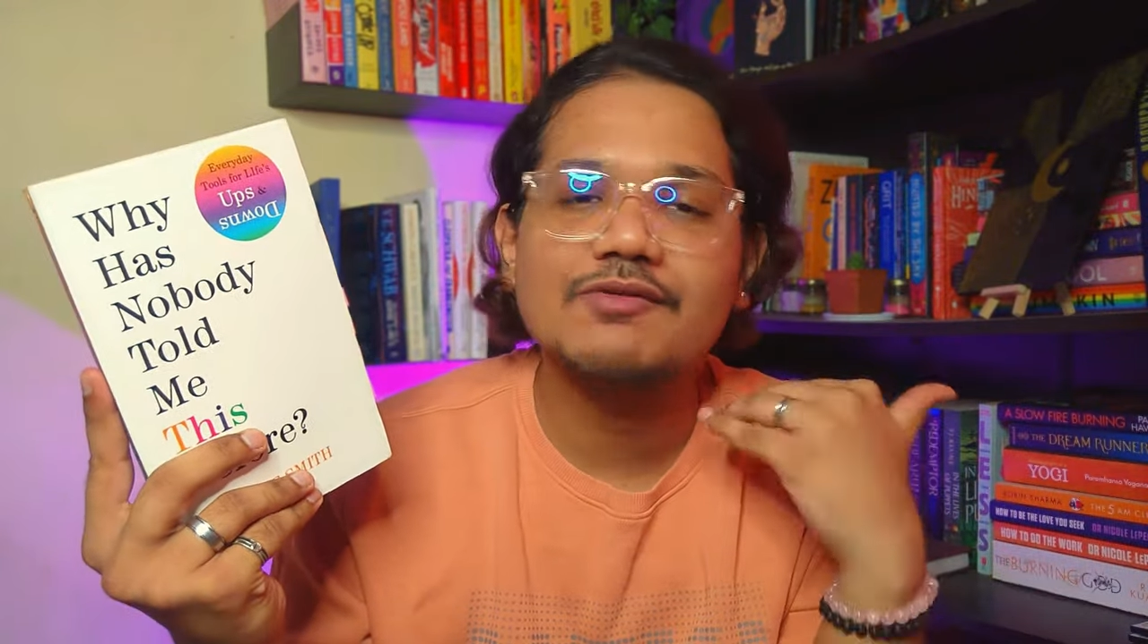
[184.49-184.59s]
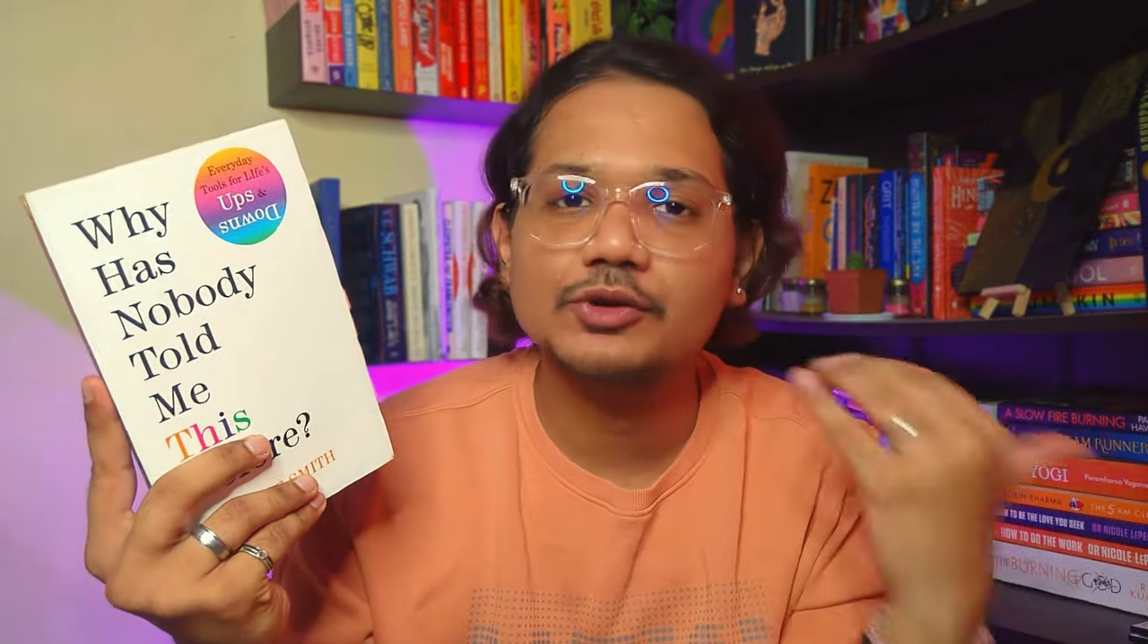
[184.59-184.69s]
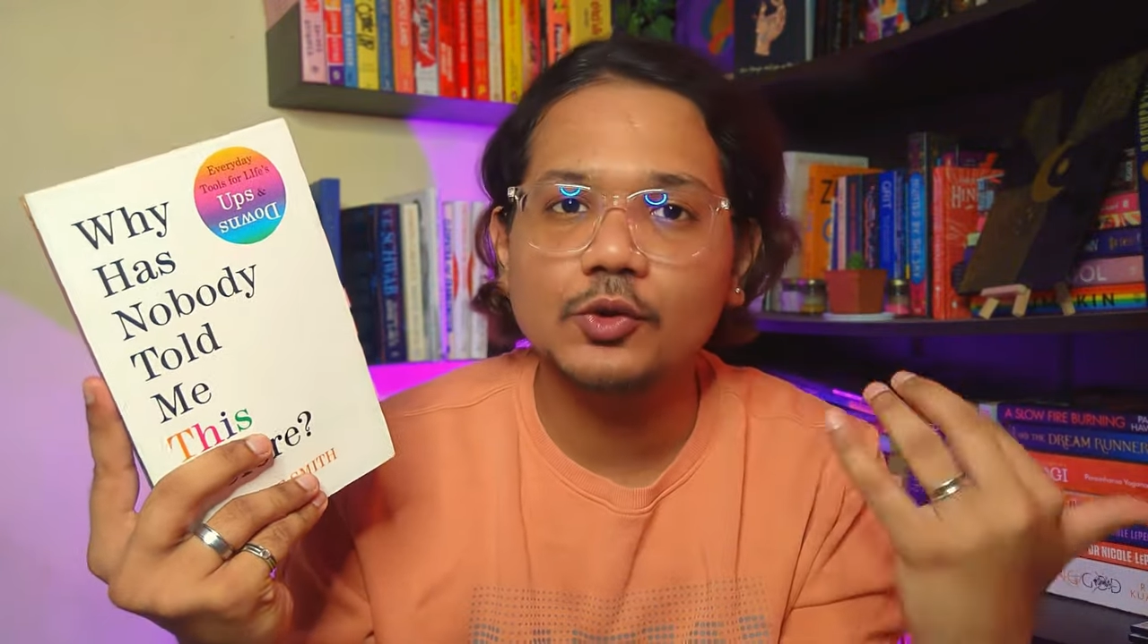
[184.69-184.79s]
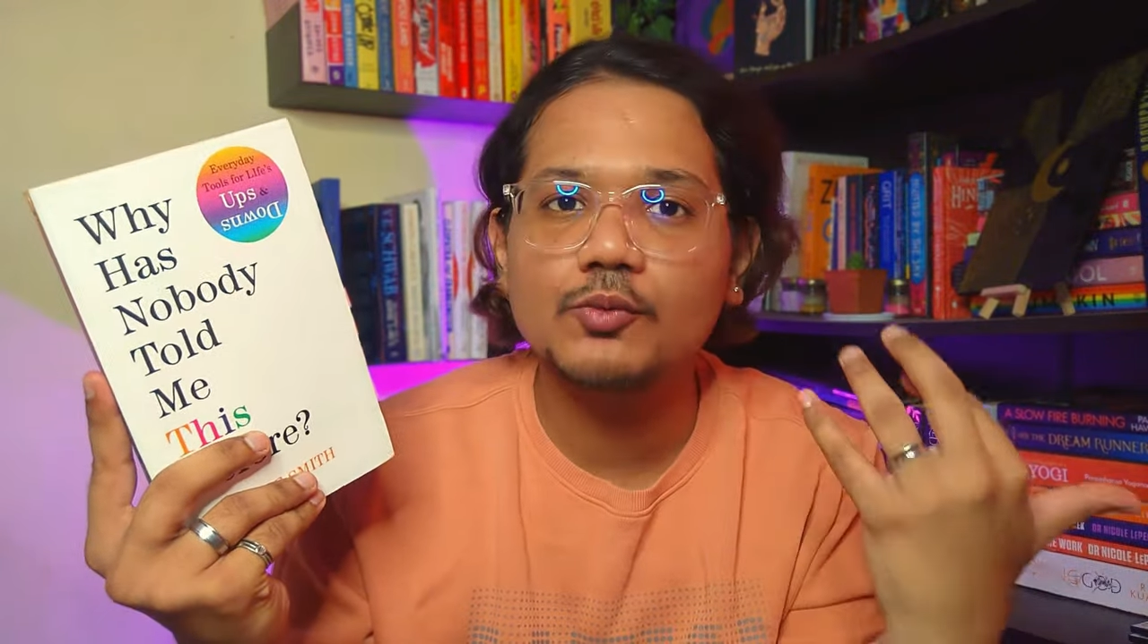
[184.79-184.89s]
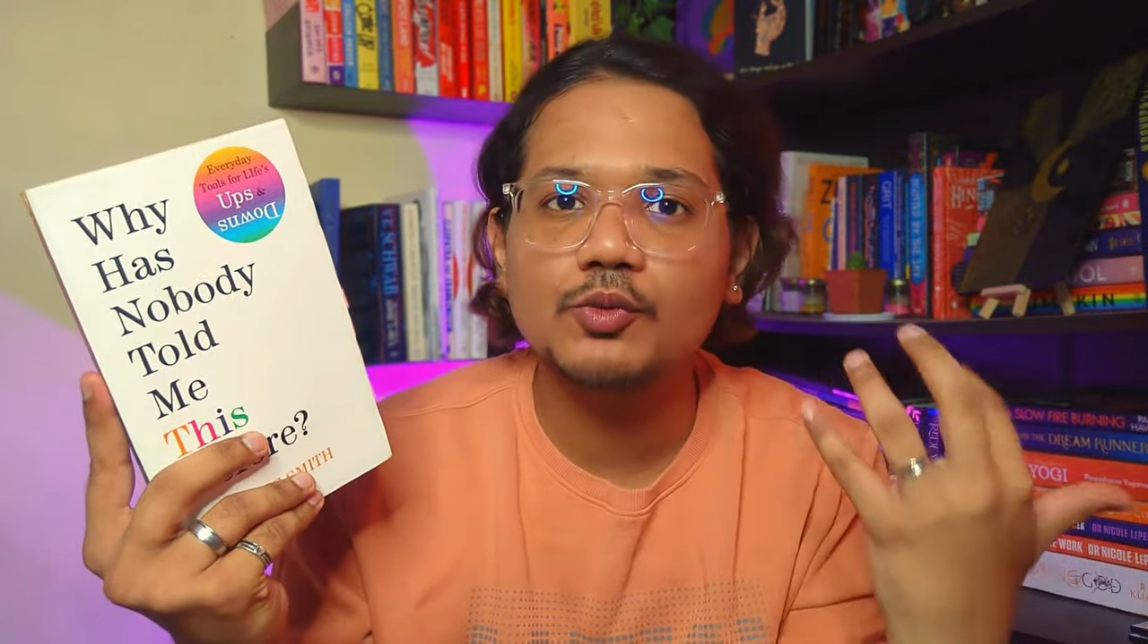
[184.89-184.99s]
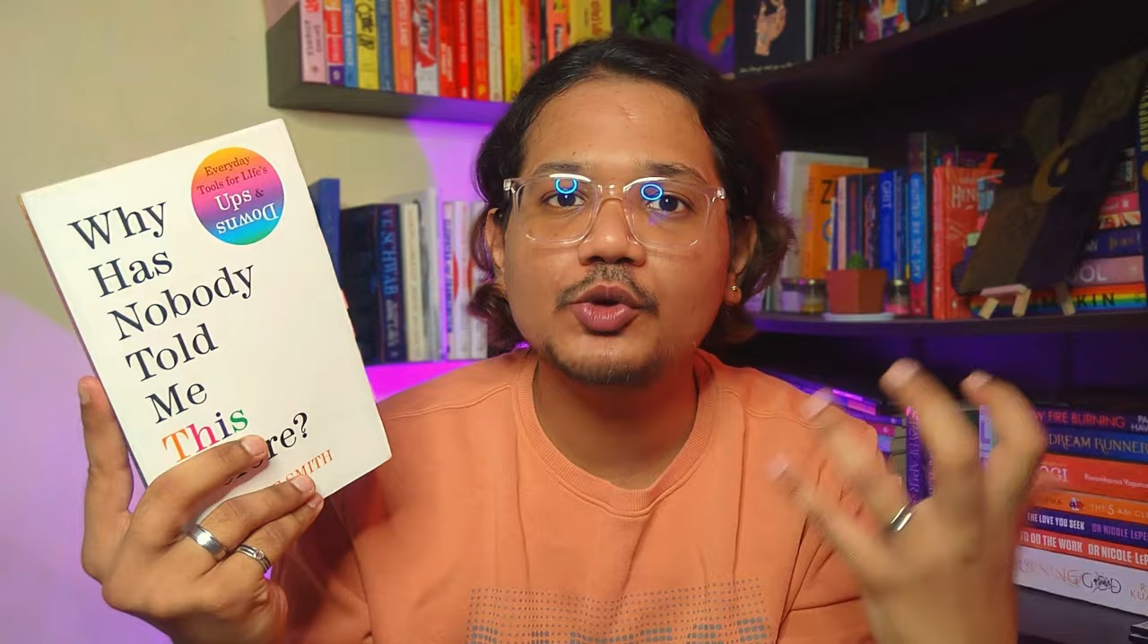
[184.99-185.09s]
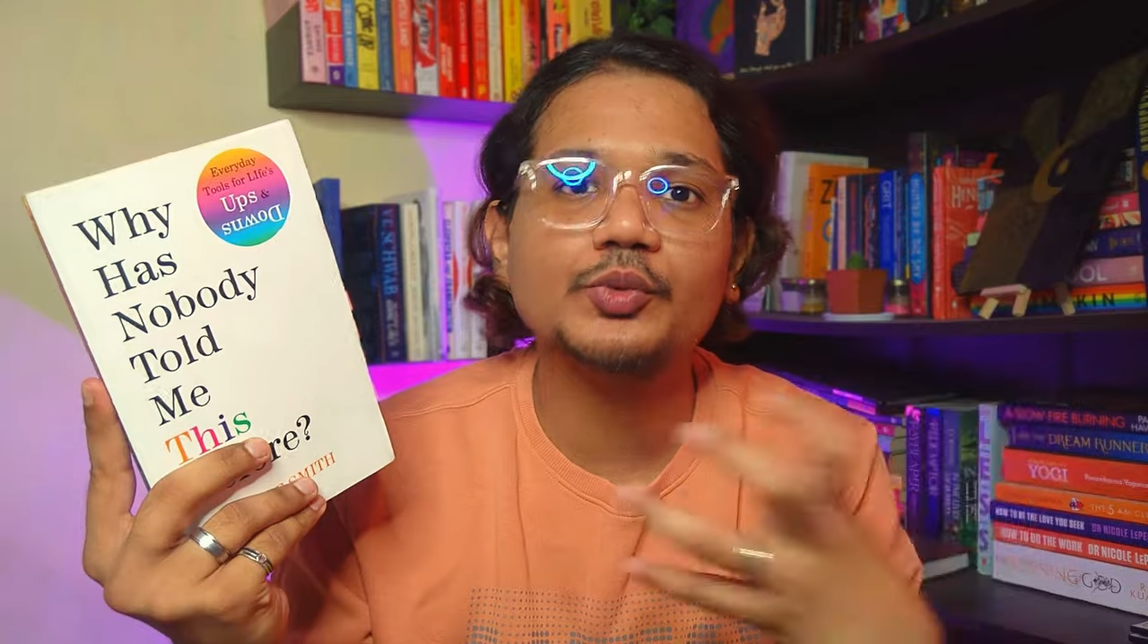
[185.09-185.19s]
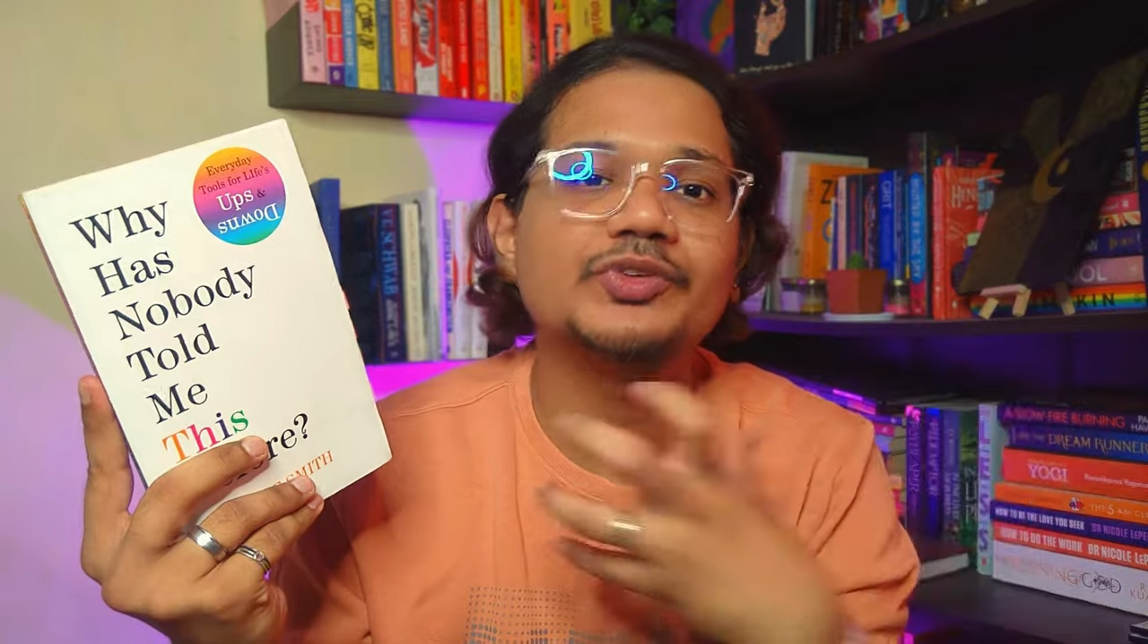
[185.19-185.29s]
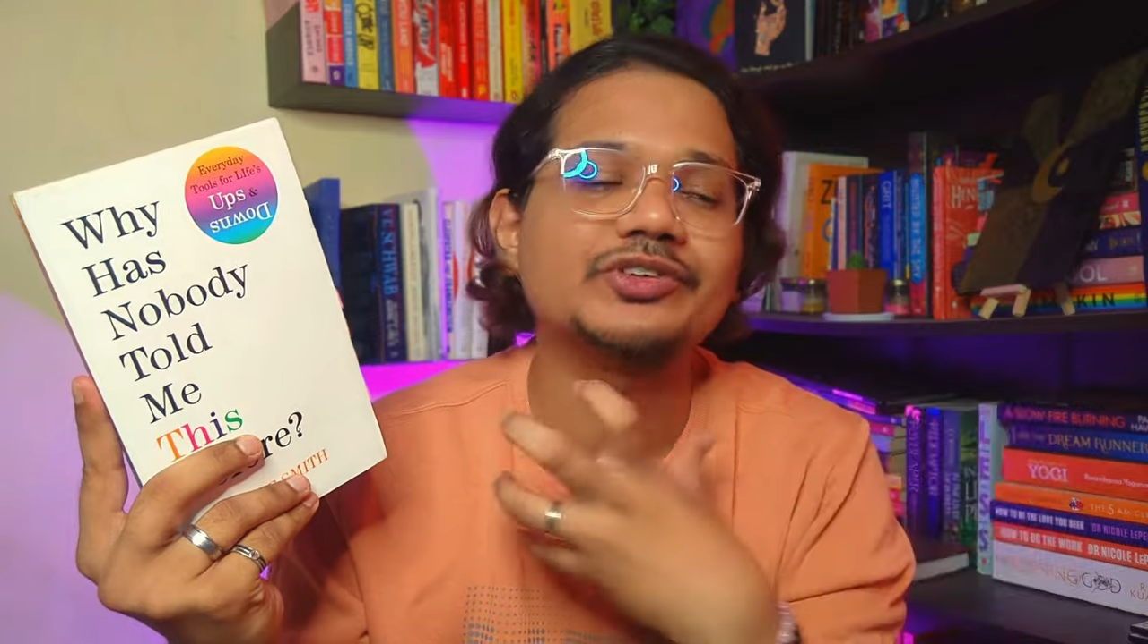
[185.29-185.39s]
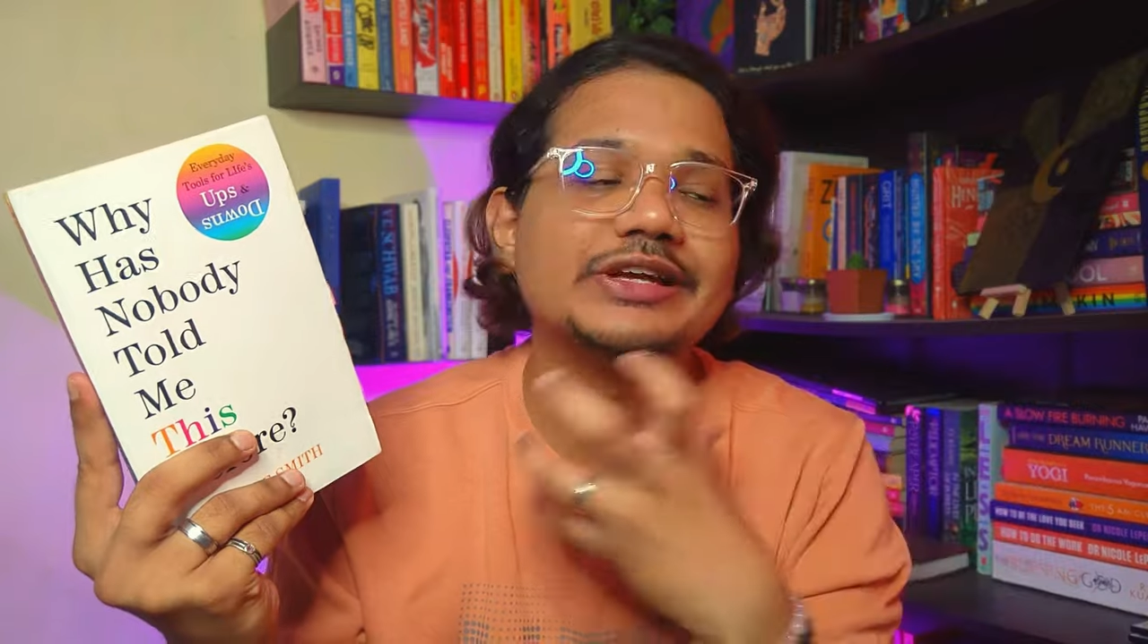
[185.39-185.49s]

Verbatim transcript: a low mood which